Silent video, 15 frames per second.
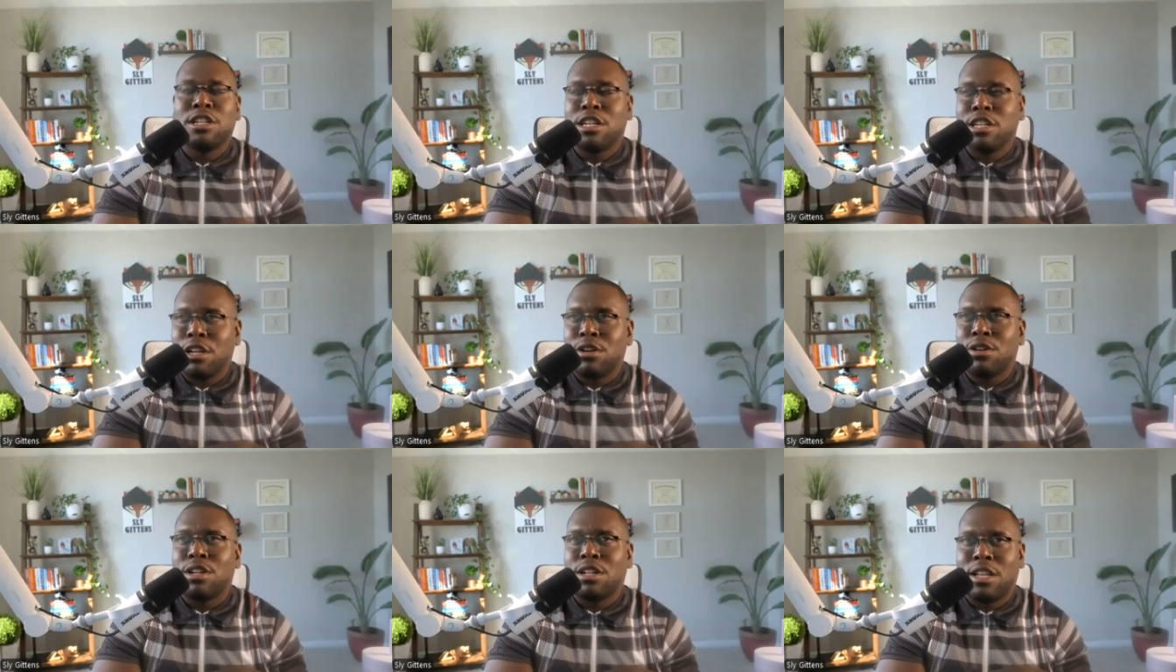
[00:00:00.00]
earn a
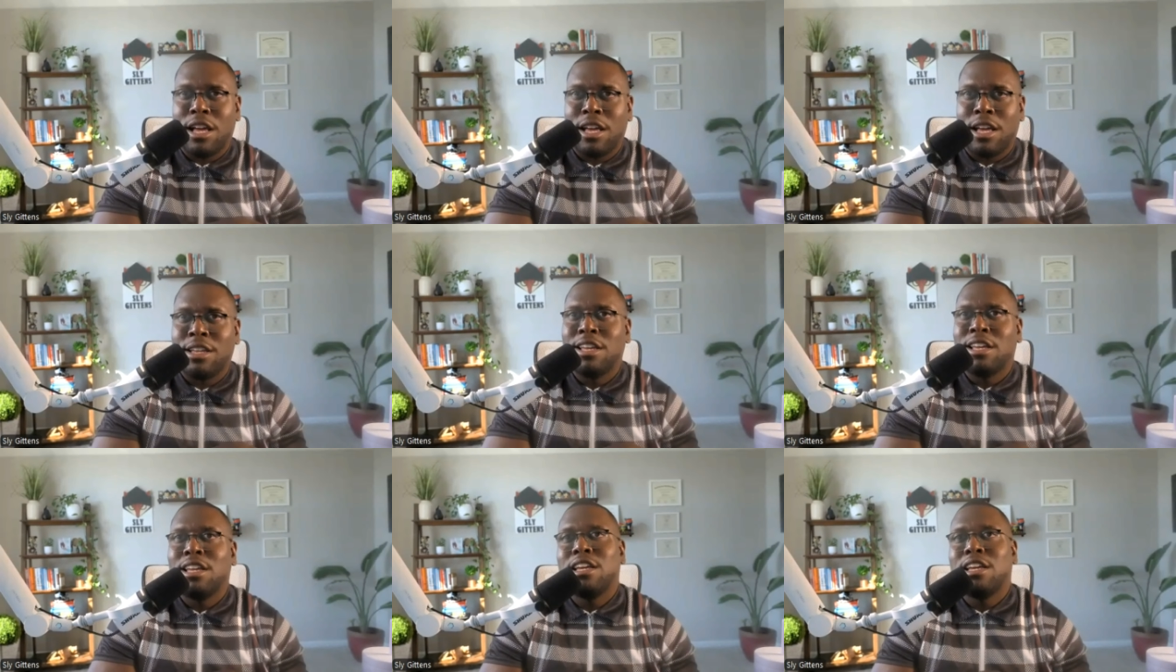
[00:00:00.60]
lot,
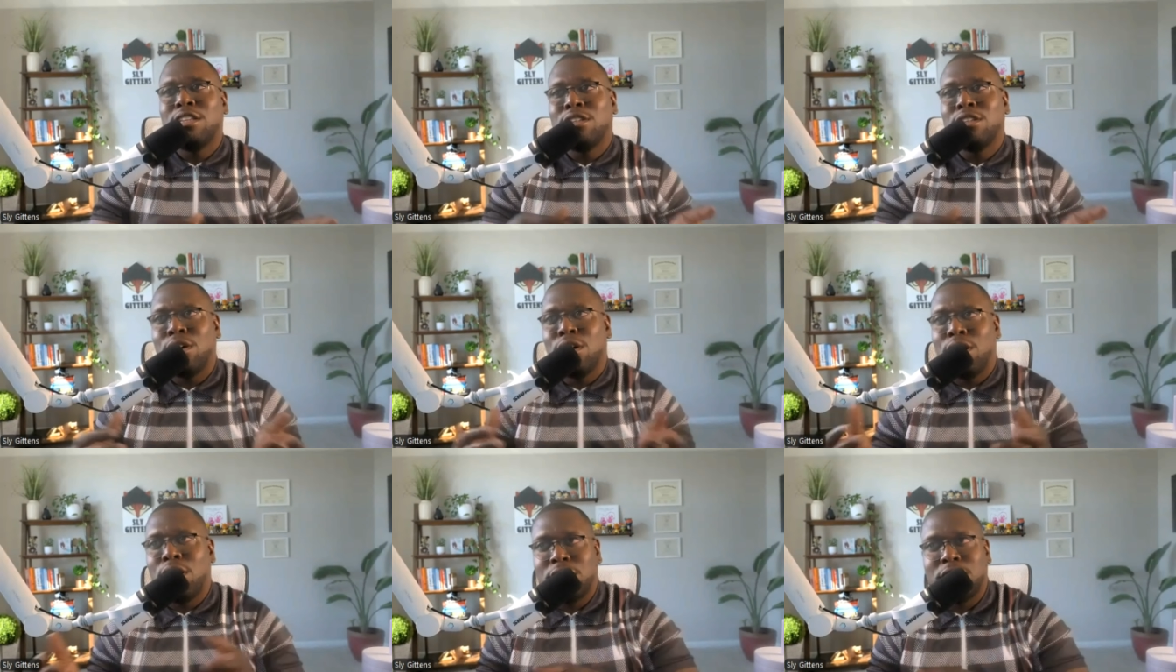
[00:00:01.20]
and you
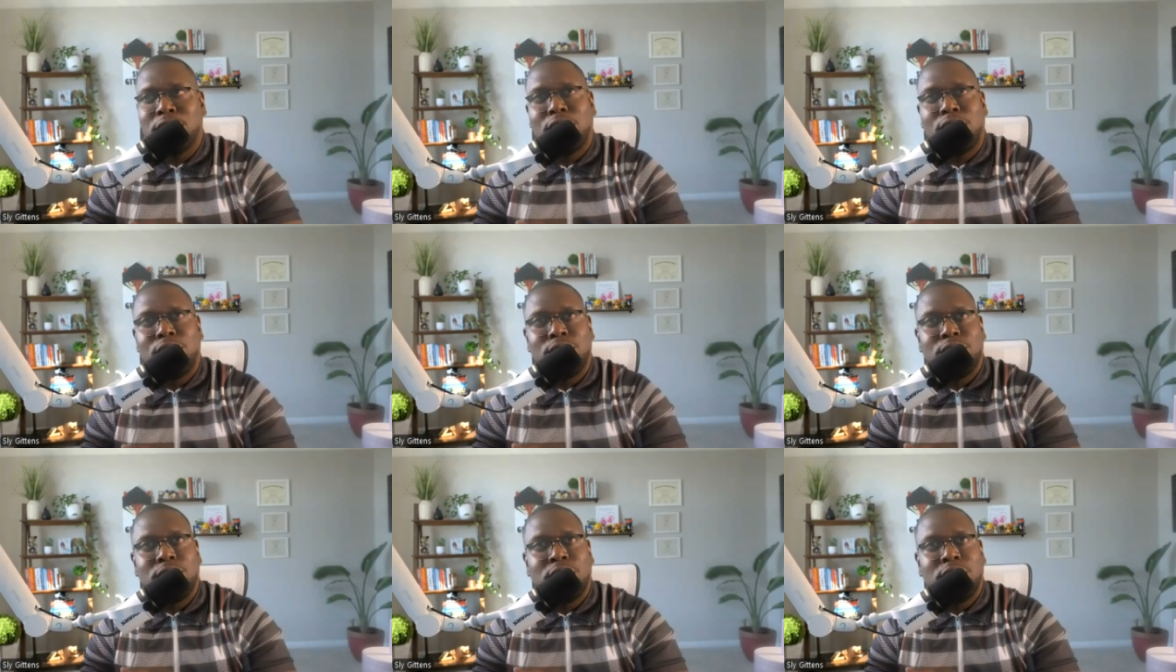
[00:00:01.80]
also
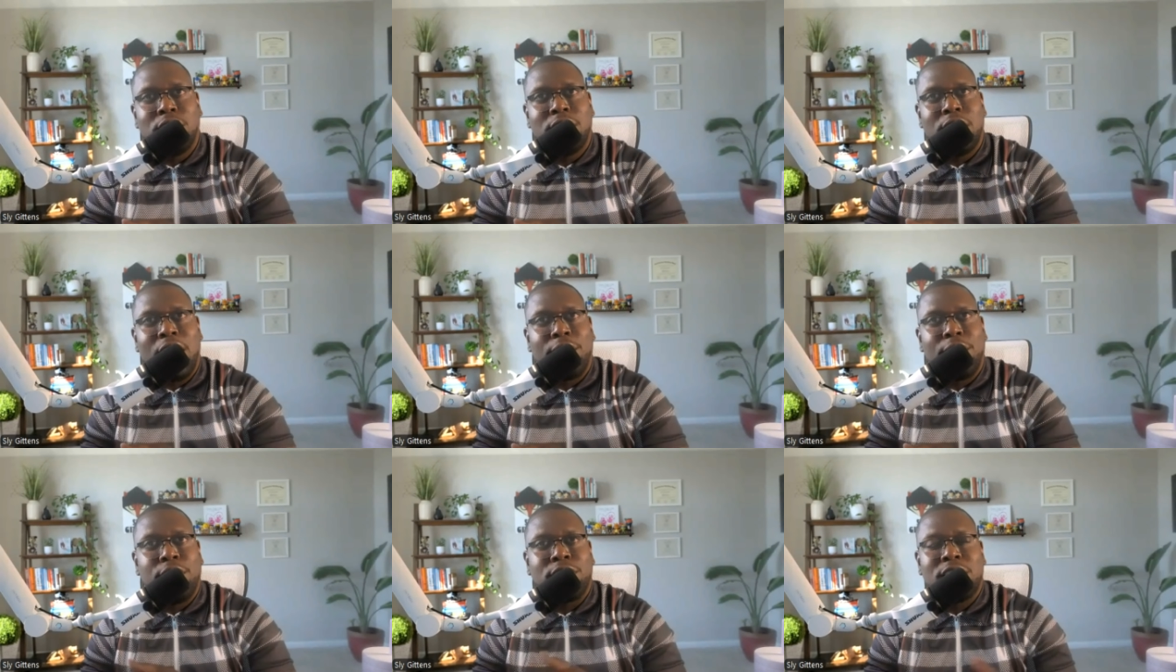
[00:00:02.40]
did have a
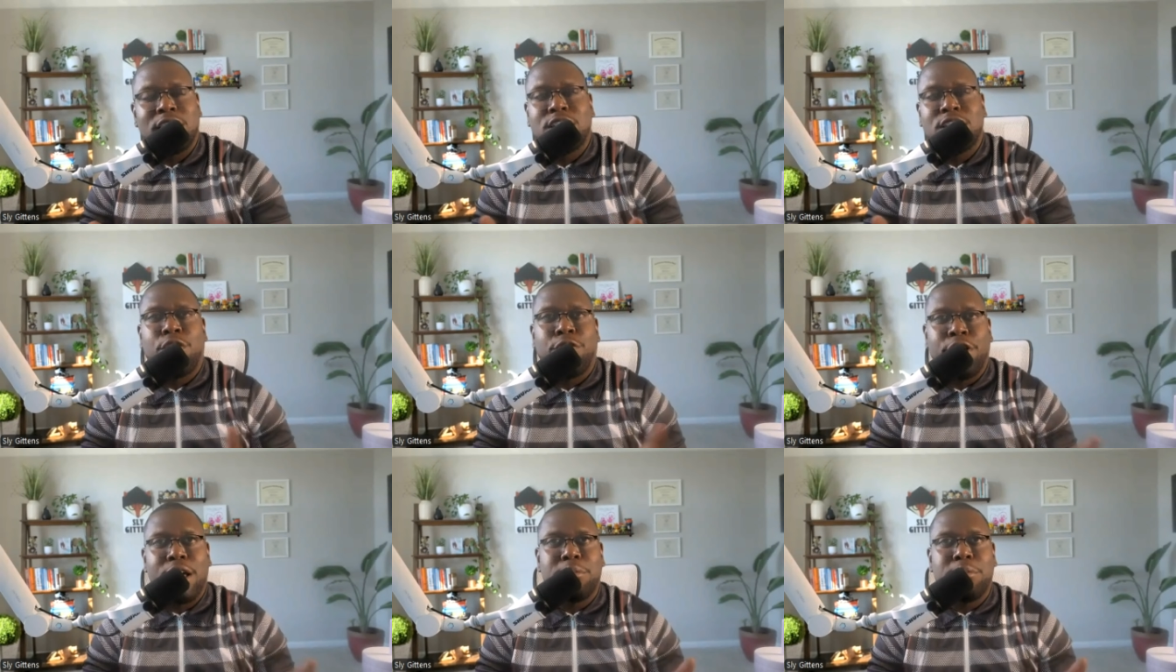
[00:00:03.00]
sense of a
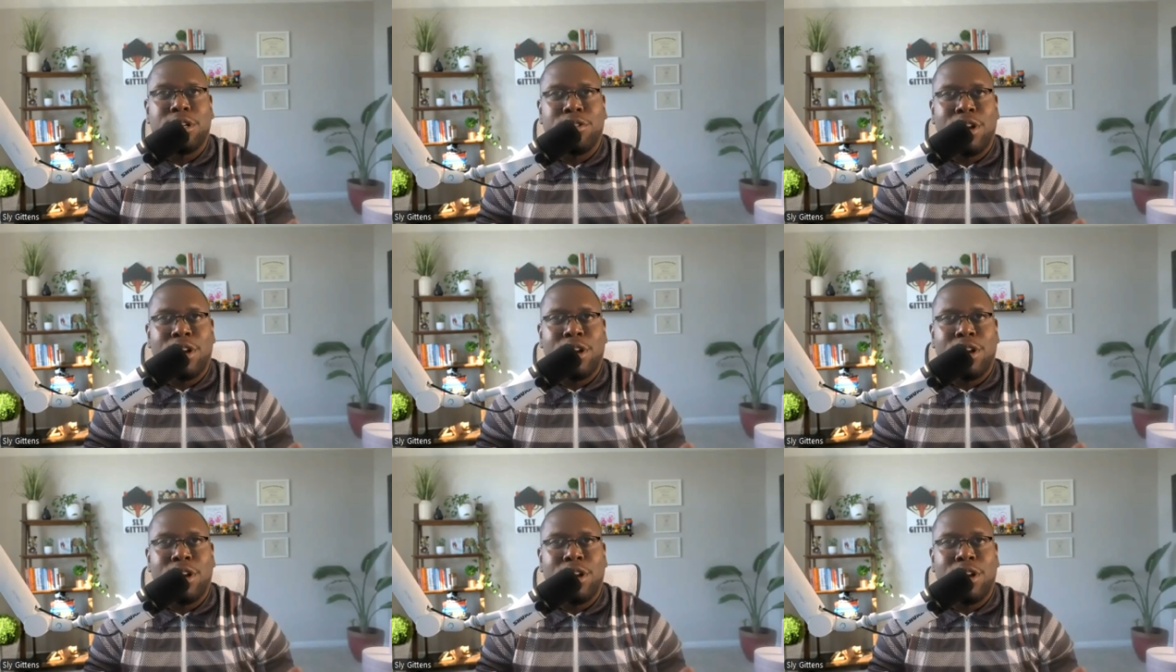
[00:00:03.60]
family, right?